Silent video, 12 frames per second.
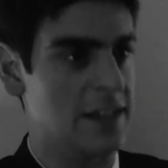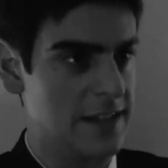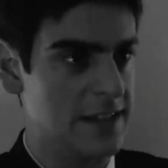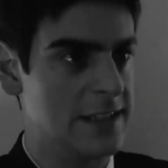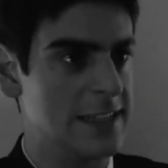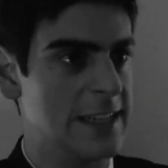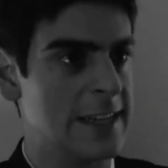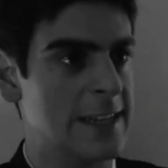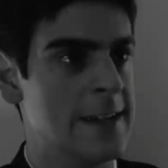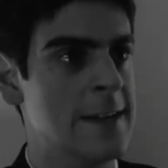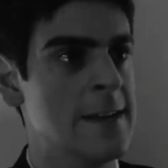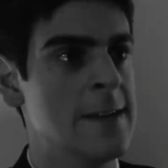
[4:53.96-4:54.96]
you did, Slick.
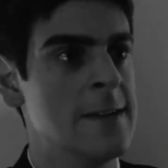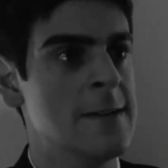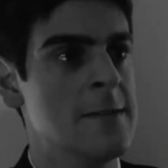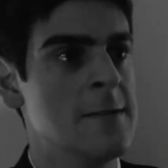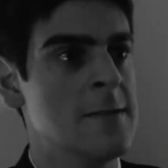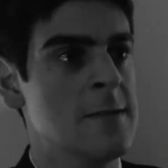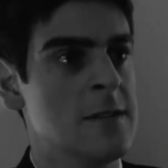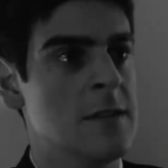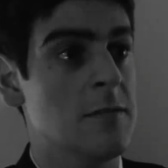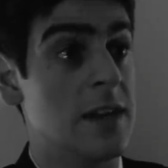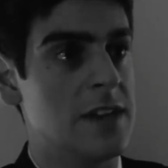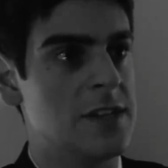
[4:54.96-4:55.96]

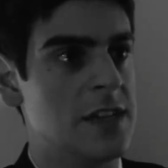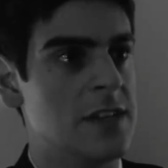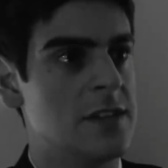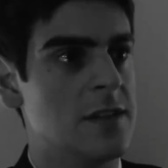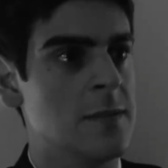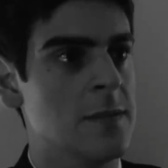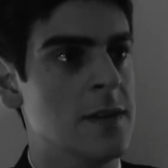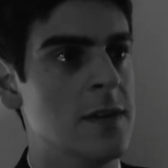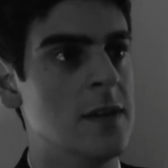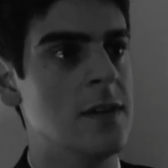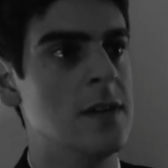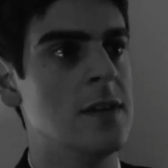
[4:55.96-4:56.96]
But I changed them.
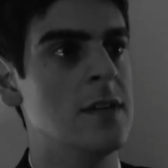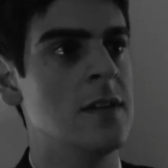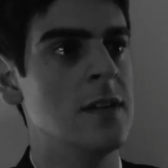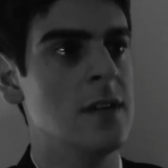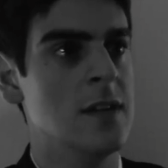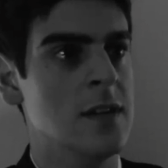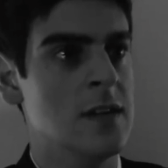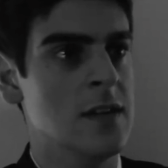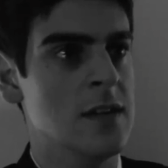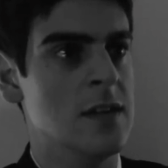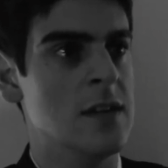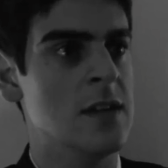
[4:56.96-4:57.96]

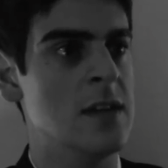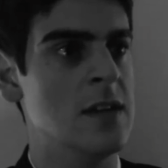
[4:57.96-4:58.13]
Why?